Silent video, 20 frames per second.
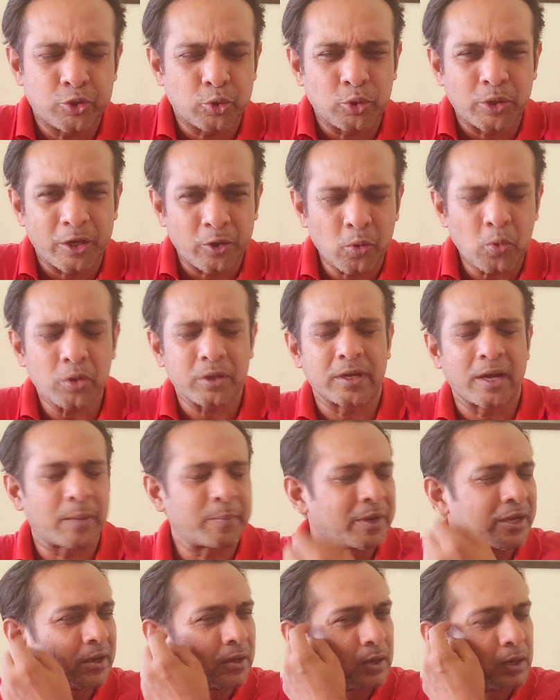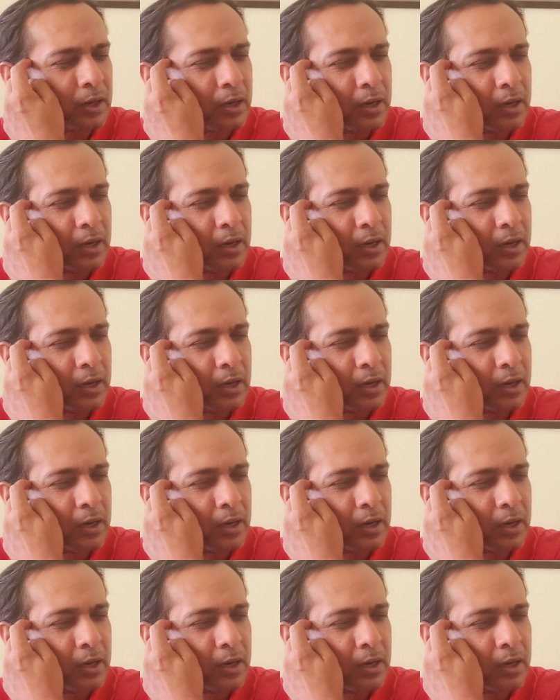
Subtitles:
to their own. I mean,